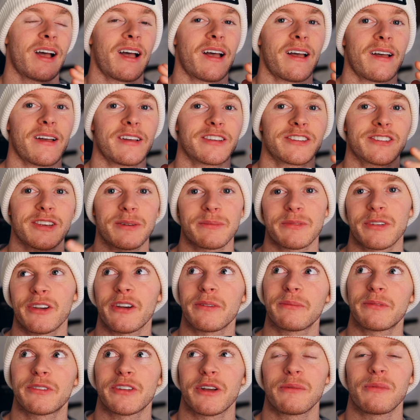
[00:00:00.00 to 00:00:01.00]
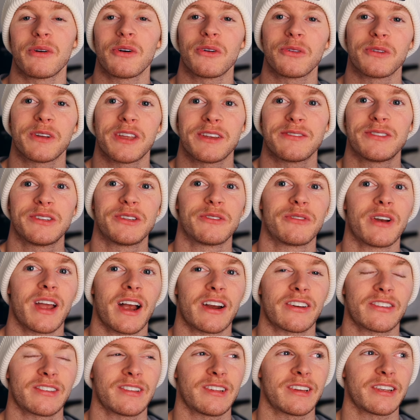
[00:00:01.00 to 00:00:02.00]
Uh, sometimes they will give you the
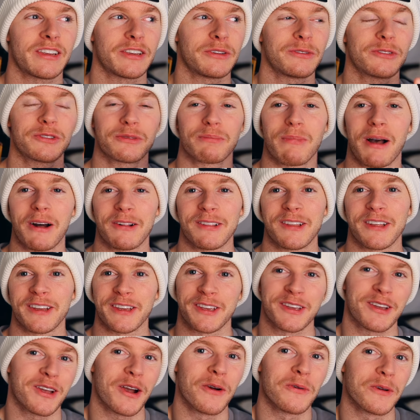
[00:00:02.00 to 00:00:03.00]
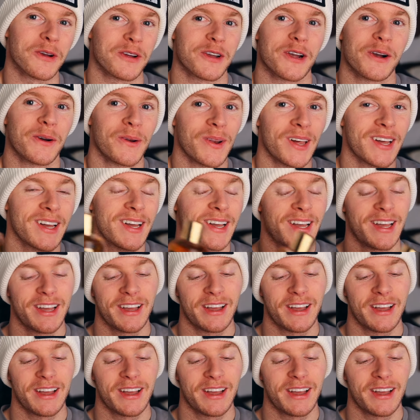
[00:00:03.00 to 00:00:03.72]
reaction like you smell like Coca Cola,